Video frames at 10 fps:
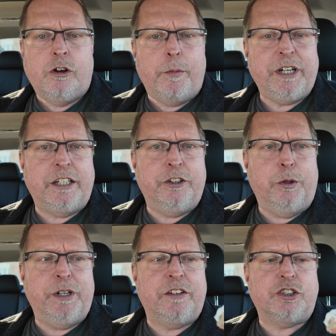I'm getting a
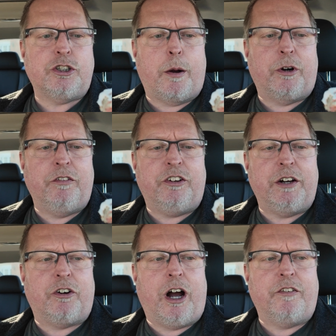little bit of the strawberry
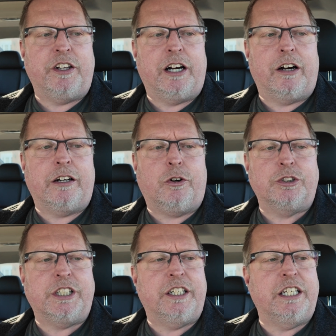flavor off of there. Of
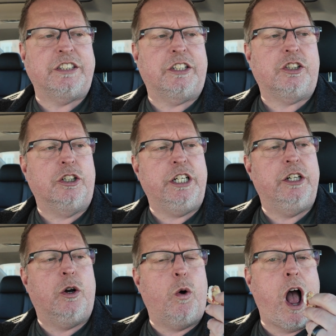course, I can taste like the cookie
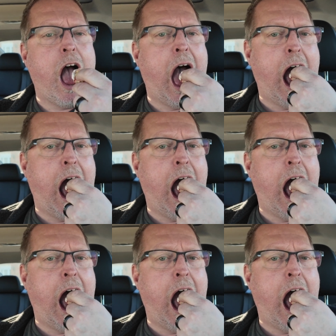dough.